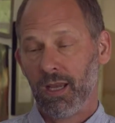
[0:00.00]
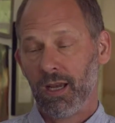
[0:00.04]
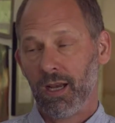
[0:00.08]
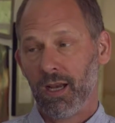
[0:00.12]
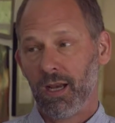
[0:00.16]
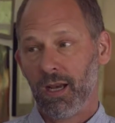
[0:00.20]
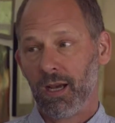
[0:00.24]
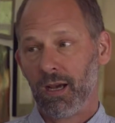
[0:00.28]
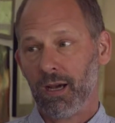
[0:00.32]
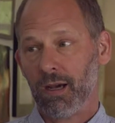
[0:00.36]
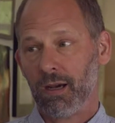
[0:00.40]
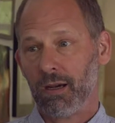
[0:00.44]

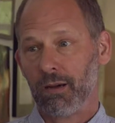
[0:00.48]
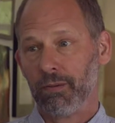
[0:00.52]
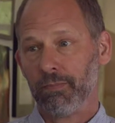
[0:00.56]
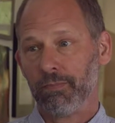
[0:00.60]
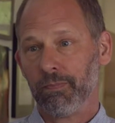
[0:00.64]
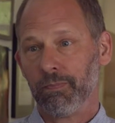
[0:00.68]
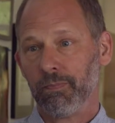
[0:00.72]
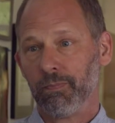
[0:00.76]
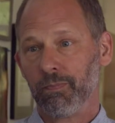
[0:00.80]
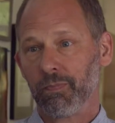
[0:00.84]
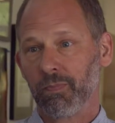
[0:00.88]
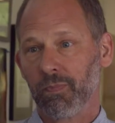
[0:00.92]

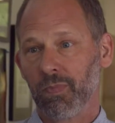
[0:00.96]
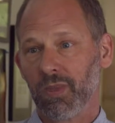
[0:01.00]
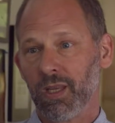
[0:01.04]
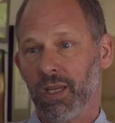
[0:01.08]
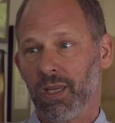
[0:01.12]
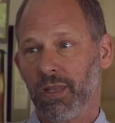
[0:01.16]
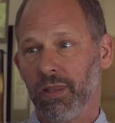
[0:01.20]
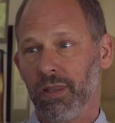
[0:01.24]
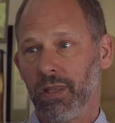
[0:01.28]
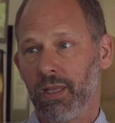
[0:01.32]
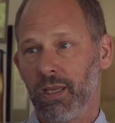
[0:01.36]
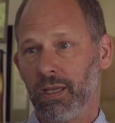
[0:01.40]
and
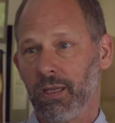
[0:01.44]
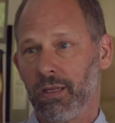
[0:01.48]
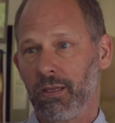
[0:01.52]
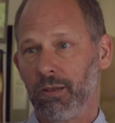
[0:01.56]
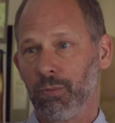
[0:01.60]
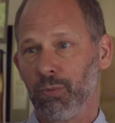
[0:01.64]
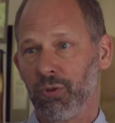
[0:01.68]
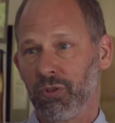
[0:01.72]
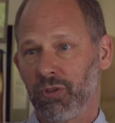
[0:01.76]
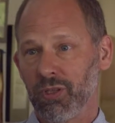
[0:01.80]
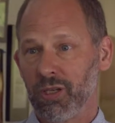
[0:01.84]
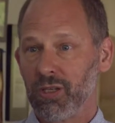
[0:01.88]
then
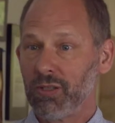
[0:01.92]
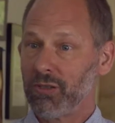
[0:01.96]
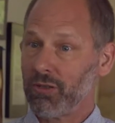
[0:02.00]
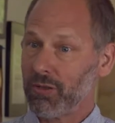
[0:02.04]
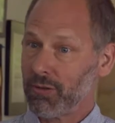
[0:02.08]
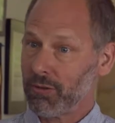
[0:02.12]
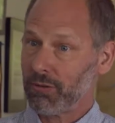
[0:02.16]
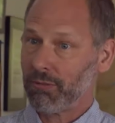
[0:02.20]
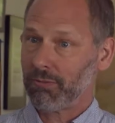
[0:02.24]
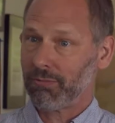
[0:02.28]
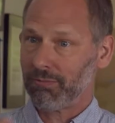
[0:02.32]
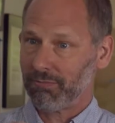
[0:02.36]
it was
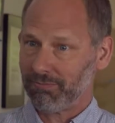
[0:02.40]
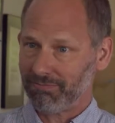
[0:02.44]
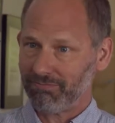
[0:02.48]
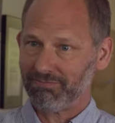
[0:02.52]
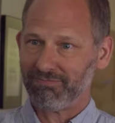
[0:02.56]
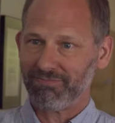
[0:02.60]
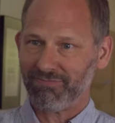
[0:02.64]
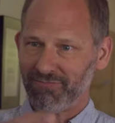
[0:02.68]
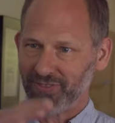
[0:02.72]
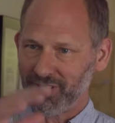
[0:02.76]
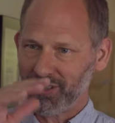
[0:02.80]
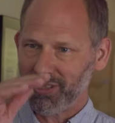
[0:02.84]
also
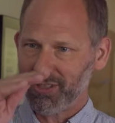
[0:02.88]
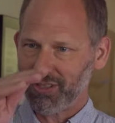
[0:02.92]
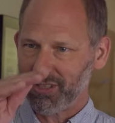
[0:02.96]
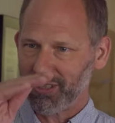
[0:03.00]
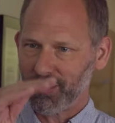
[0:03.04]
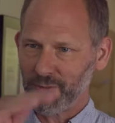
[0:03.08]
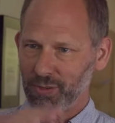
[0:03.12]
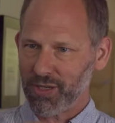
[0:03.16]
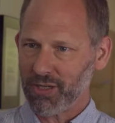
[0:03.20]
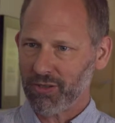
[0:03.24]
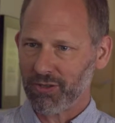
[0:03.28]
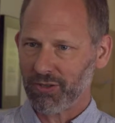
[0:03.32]
very
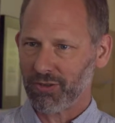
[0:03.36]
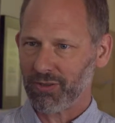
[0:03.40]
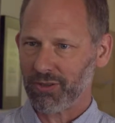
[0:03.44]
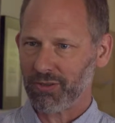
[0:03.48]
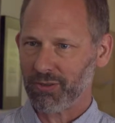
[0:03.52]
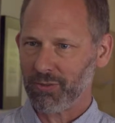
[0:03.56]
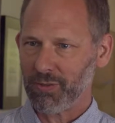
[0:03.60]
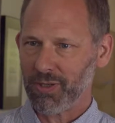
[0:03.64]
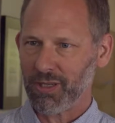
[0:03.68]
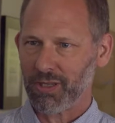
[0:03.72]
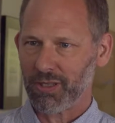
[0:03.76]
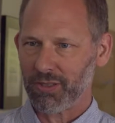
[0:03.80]
sequential
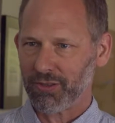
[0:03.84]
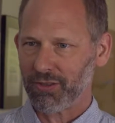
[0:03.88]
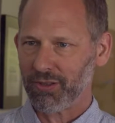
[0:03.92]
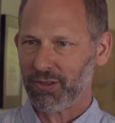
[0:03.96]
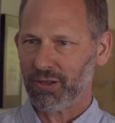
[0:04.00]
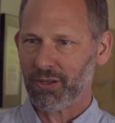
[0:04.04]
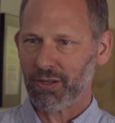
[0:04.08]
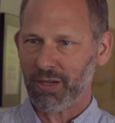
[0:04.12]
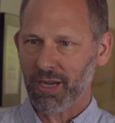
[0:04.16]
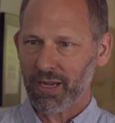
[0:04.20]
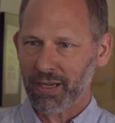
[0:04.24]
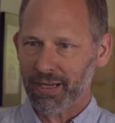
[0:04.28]
as well.
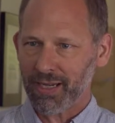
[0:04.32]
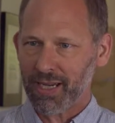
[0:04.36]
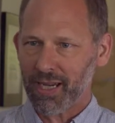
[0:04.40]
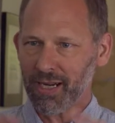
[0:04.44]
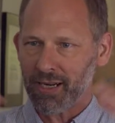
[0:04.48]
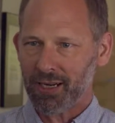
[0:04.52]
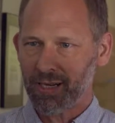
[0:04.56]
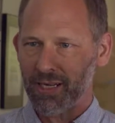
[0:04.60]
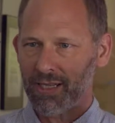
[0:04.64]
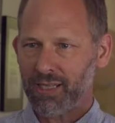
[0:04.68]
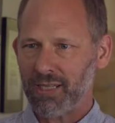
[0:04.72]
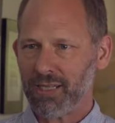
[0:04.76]
So I
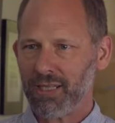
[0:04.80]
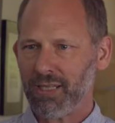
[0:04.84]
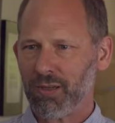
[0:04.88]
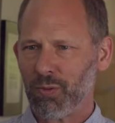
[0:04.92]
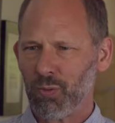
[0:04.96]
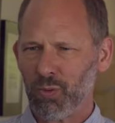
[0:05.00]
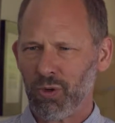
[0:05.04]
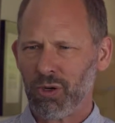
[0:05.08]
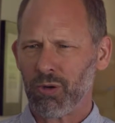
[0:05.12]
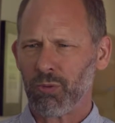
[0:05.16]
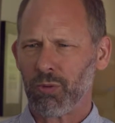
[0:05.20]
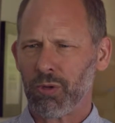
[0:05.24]
got an idea
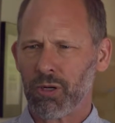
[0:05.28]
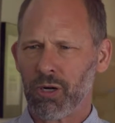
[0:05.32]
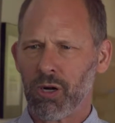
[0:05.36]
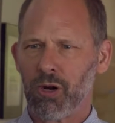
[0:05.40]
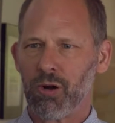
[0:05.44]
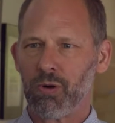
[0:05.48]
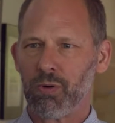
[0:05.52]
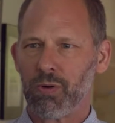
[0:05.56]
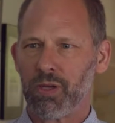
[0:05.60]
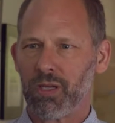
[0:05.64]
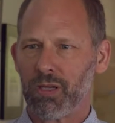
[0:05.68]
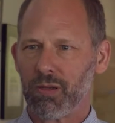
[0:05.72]
where we're
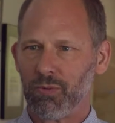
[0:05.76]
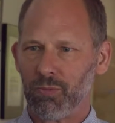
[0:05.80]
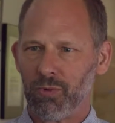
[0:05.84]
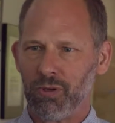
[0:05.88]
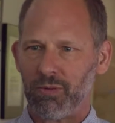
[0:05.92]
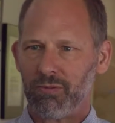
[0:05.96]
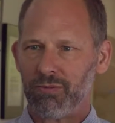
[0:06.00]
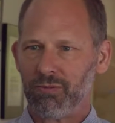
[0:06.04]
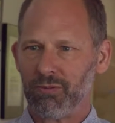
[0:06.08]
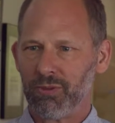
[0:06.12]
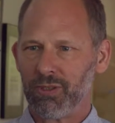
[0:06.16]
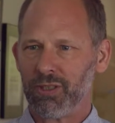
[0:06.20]
going and
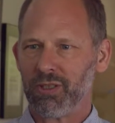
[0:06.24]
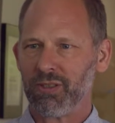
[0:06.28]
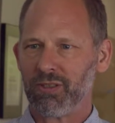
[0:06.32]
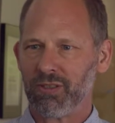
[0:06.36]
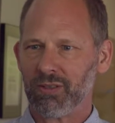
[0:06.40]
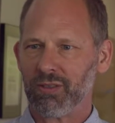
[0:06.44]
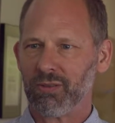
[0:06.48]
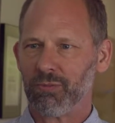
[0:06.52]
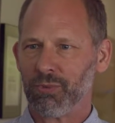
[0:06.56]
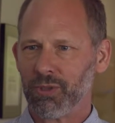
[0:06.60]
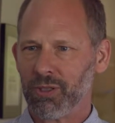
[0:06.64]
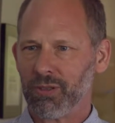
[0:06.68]
what
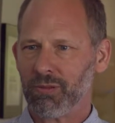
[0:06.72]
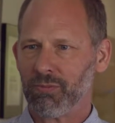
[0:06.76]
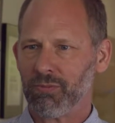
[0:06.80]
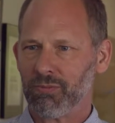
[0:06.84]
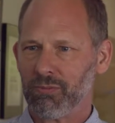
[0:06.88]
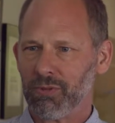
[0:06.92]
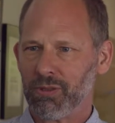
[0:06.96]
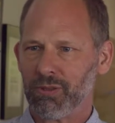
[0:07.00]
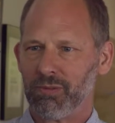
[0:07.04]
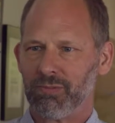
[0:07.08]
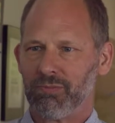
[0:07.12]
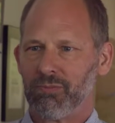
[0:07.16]

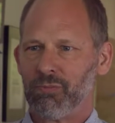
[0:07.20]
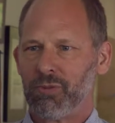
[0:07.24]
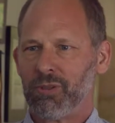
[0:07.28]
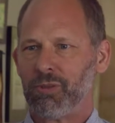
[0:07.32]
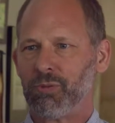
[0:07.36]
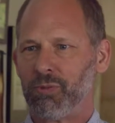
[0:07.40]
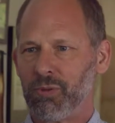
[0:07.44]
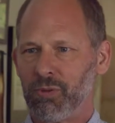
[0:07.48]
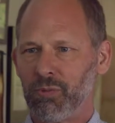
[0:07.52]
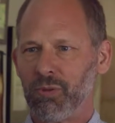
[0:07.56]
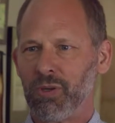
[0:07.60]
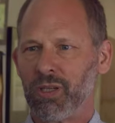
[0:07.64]

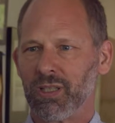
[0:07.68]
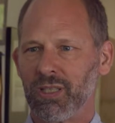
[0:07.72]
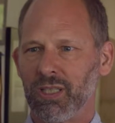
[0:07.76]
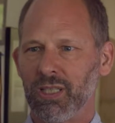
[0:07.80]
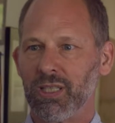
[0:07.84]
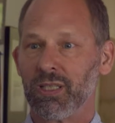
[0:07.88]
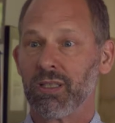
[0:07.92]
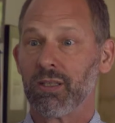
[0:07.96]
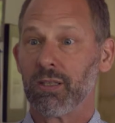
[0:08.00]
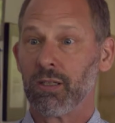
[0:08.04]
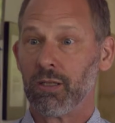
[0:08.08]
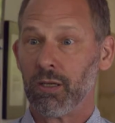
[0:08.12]
do we want
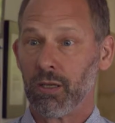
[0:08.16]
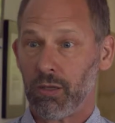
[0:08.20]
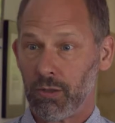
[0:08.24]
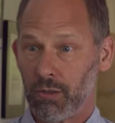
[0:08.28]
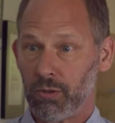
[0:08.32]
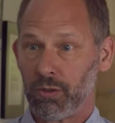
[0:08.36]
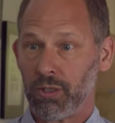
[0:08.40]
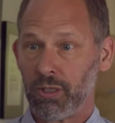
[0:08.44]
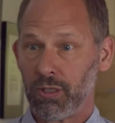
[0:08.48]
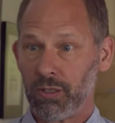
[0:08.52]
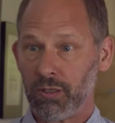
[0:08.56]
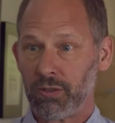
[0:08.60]
kids to
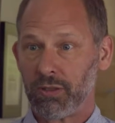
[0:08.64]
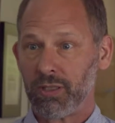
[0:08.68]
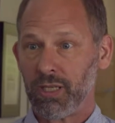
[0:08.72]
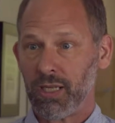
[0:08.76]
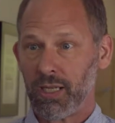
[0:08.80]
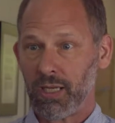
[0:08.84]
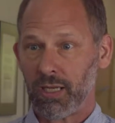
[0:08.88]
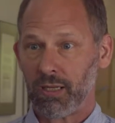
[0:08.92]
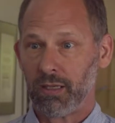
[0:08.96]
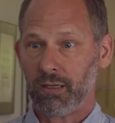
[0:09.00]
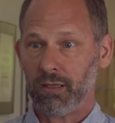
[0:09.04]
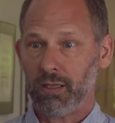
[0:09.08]
know and
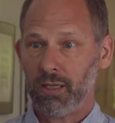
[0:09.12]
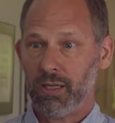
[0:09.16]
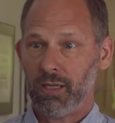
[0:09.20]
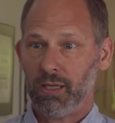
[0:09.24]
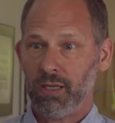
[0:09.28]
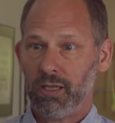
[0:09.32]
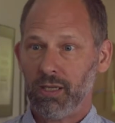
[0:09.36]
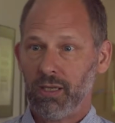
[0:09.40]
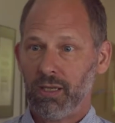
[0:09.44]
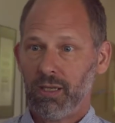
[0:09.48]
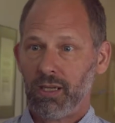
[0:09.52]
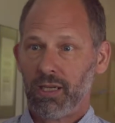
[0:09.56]
understand,
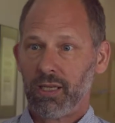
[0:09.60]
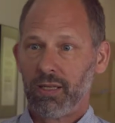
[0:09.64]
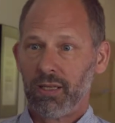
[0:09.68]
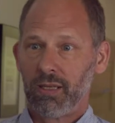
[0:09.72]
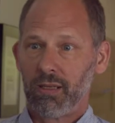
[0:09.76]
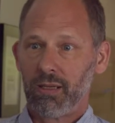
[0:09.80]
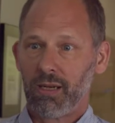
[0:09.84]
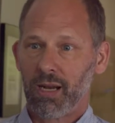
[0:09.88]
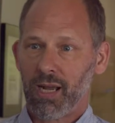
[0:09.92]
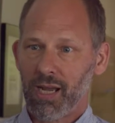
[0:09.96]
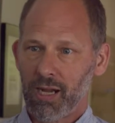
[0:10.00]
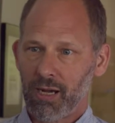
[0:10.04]
and
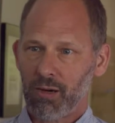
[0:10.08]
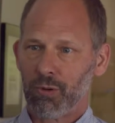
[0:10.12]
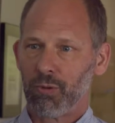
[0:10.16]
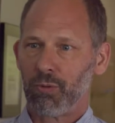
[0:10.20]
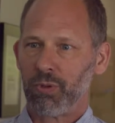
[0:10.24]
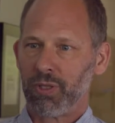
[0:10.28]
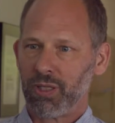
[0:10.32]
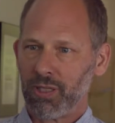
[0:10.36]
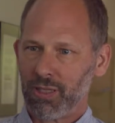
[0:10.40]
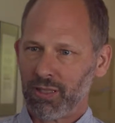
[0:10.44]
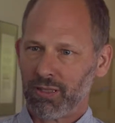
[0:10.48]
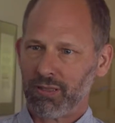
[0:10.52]
then how are
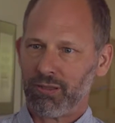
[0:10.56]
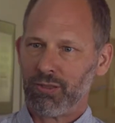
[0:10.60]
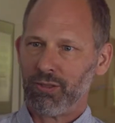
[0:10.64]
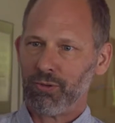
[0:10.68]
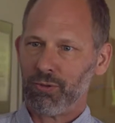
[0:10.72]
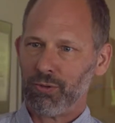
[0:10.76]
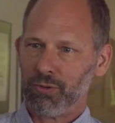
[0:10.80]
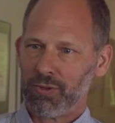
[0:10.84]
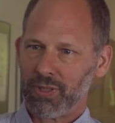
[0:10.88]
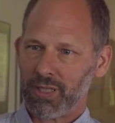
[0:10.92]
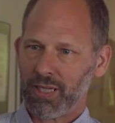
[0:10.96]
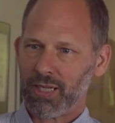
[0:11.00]
we going to
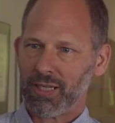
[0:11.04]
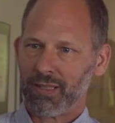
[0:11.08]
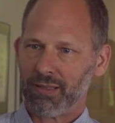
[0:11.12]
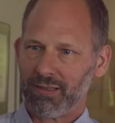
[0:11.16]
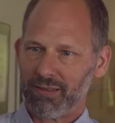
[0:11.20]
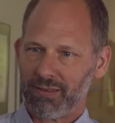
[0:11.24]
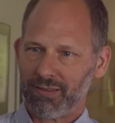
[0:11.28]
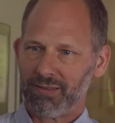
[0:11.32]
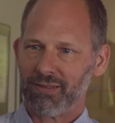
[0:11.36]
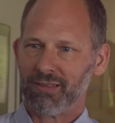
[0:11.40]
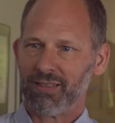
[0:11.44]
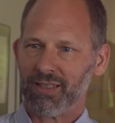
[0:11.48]
do that
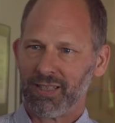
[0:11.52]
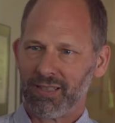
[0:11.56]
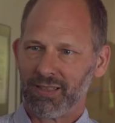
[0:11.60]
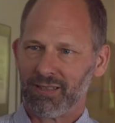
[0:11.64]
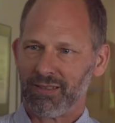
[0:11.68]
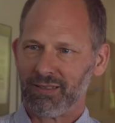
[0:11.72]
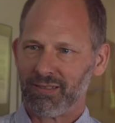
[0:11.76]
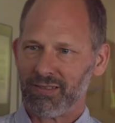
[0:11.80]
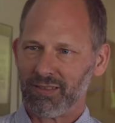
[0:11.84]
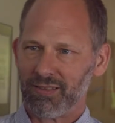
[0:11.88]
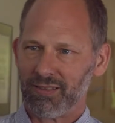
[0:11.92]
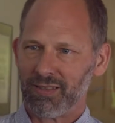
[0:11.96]
in
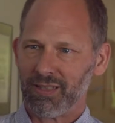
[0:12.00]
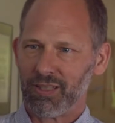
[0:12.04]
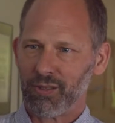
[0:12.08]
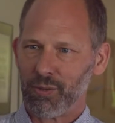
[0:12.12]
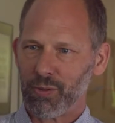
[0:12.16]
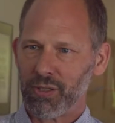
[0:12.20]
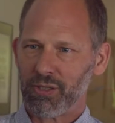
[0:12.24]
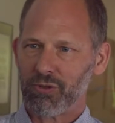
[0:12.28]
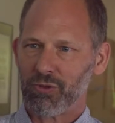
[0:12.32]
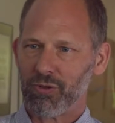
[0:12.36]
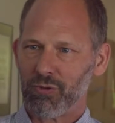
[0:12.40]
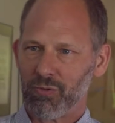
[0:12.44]
a
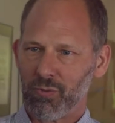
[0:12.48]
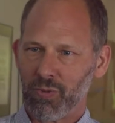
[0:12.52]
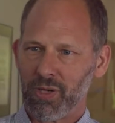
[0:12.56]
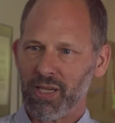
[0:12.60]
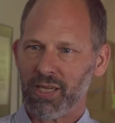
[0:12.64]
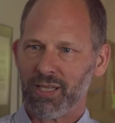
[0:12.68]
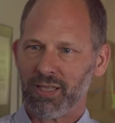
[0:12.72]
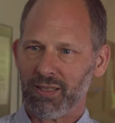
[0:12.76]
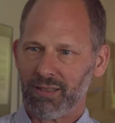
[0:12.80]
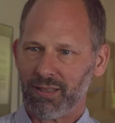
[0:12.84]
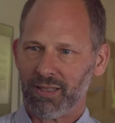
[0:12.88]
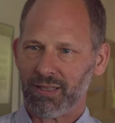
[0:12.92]
sequential
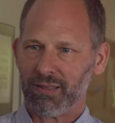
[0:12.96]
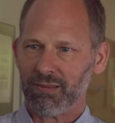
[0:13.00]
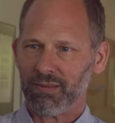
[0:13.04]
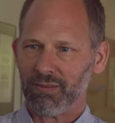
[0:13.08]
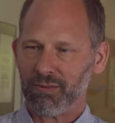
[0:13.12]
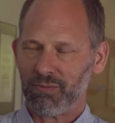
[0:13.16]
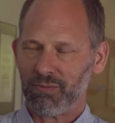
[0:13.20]
way that